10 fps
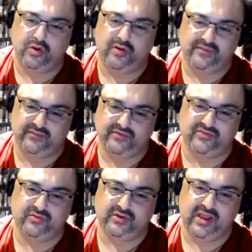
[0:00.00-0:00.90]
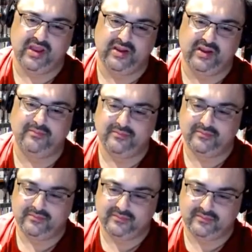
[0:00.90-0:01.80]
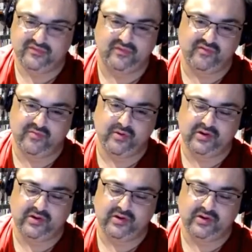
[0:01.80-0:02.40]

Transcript: the original game for everybody